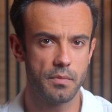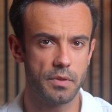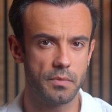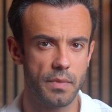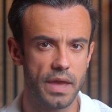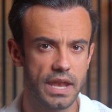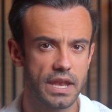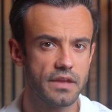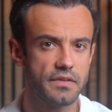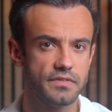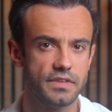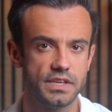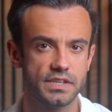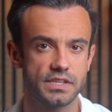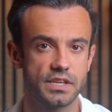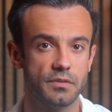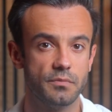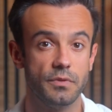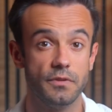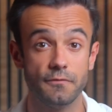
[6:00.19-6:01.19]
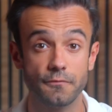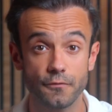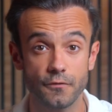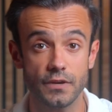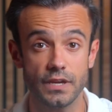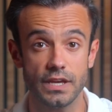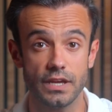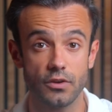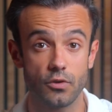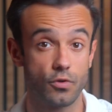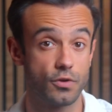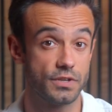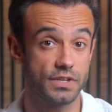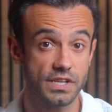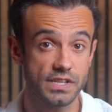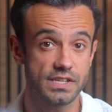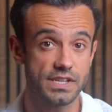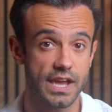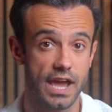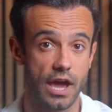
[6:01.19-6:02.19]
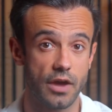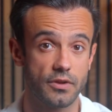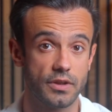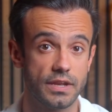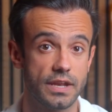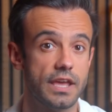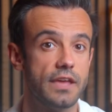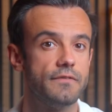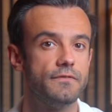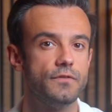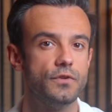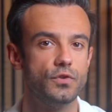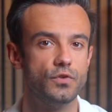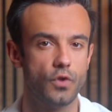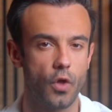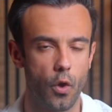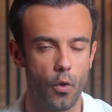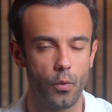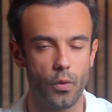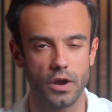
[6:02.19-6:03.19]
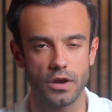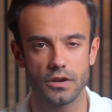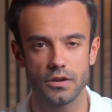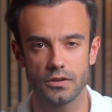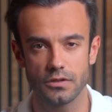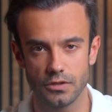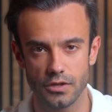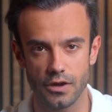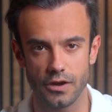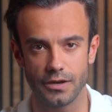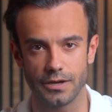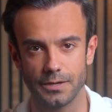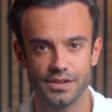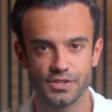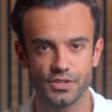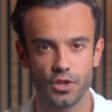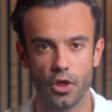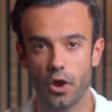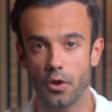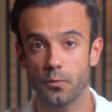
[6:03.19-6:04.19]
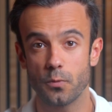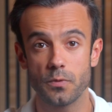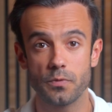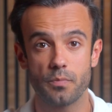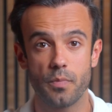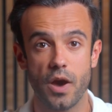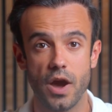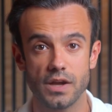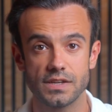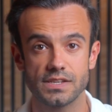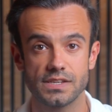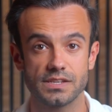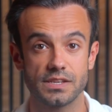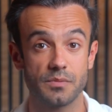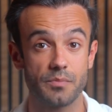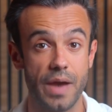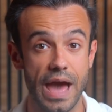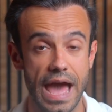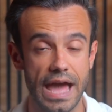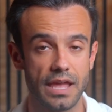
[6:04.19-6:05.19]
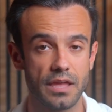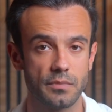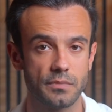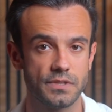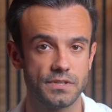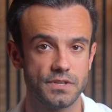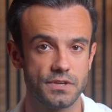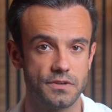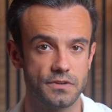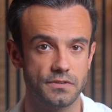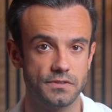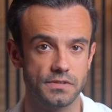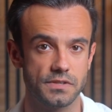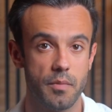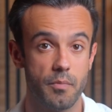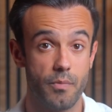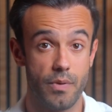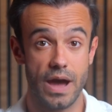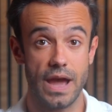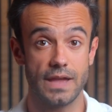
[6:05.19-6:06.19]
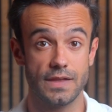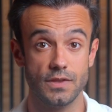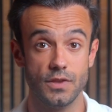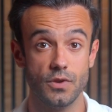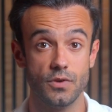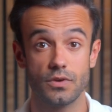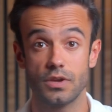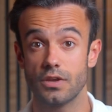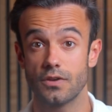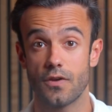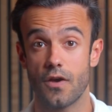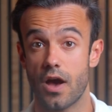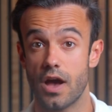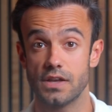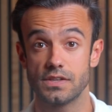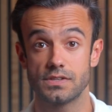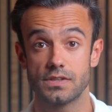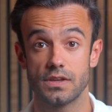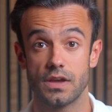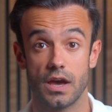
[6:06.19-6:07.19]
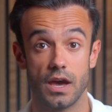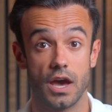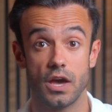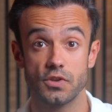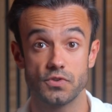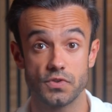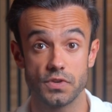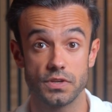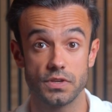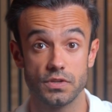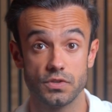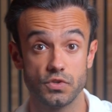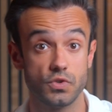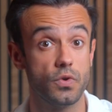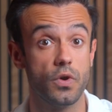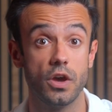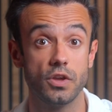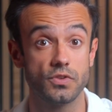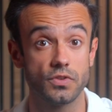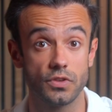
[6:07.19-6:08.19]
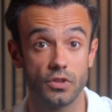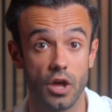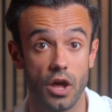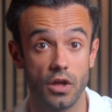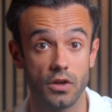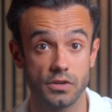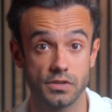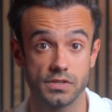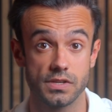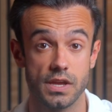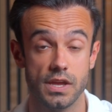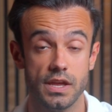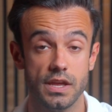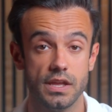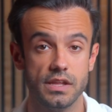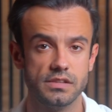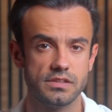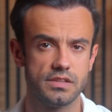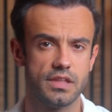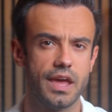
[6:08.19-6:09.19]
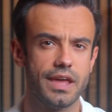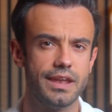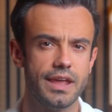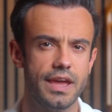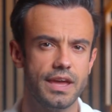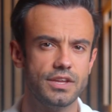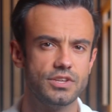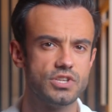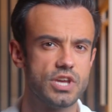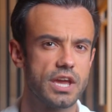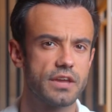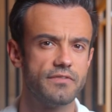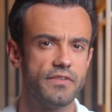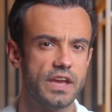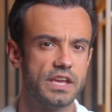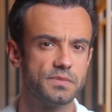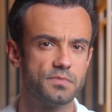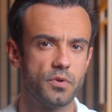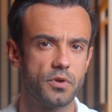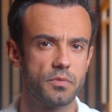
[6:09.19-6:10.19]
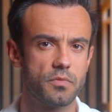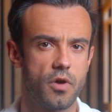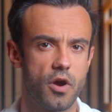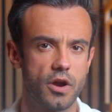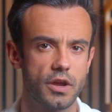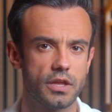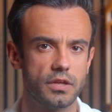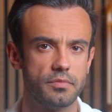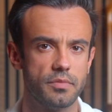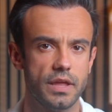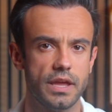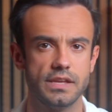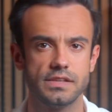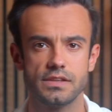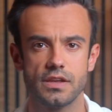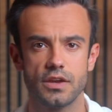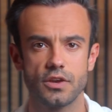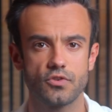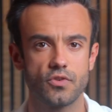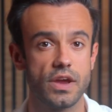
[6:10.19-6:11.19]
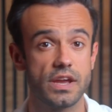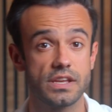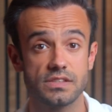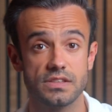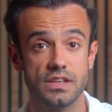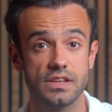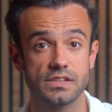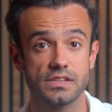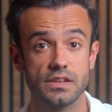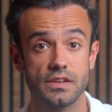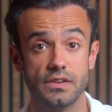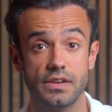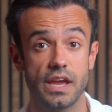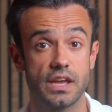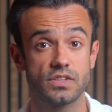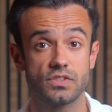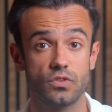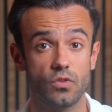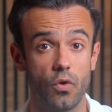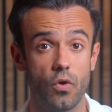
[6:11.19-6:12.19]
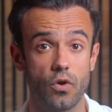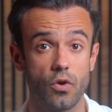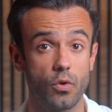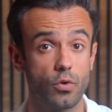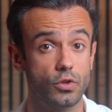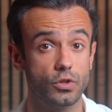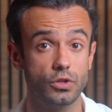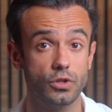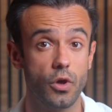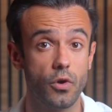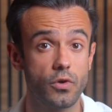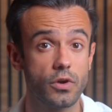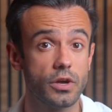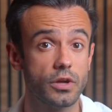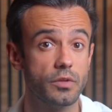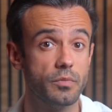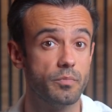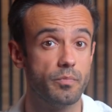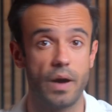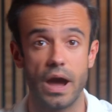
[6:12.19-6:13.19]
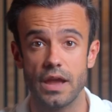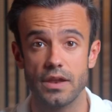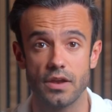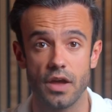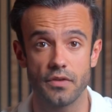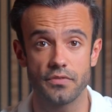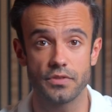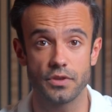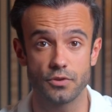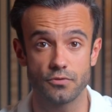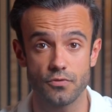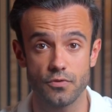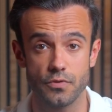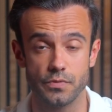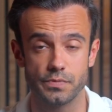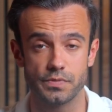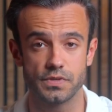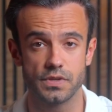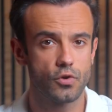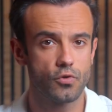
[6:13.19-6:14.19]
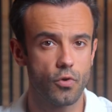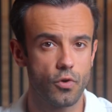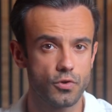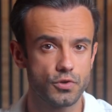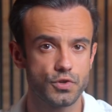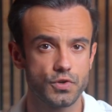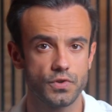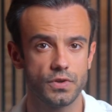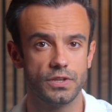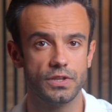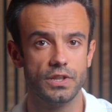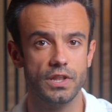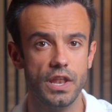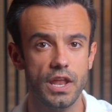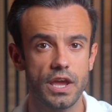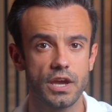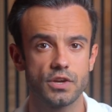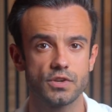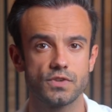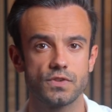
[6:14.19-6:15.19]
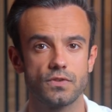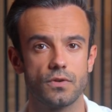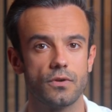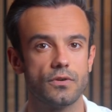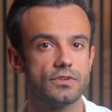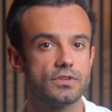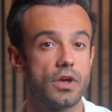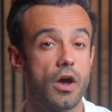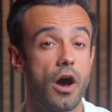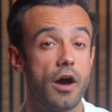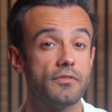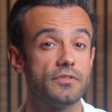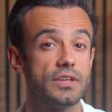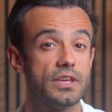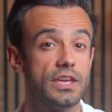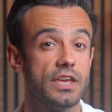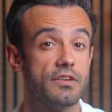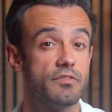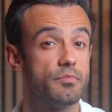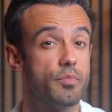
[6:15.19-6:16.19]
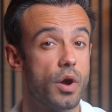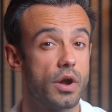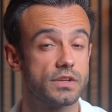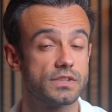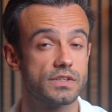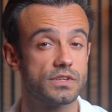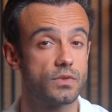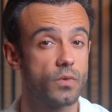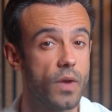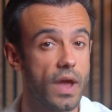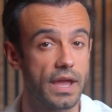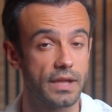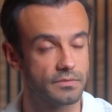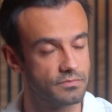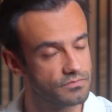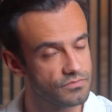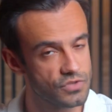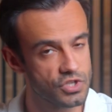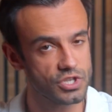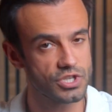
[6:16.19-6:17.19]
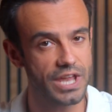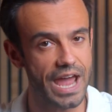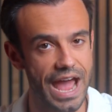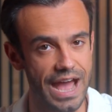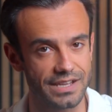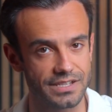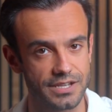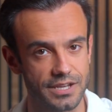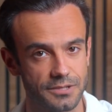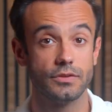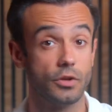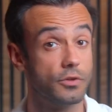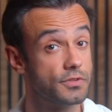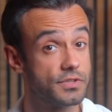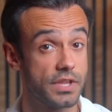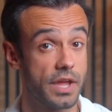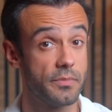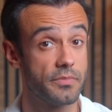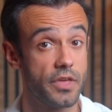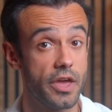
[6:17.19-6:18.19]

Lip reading: But many of these can be free or discounted if you know where to look. Start with boxes and packing materials. Buying new can cost $100, $200. Instead, check Facebook Marketplace, Craigslist, Nextdoor, or local buy-nothing groups. Grocery and liquor stores often give boxes away. Just ask. Don't stop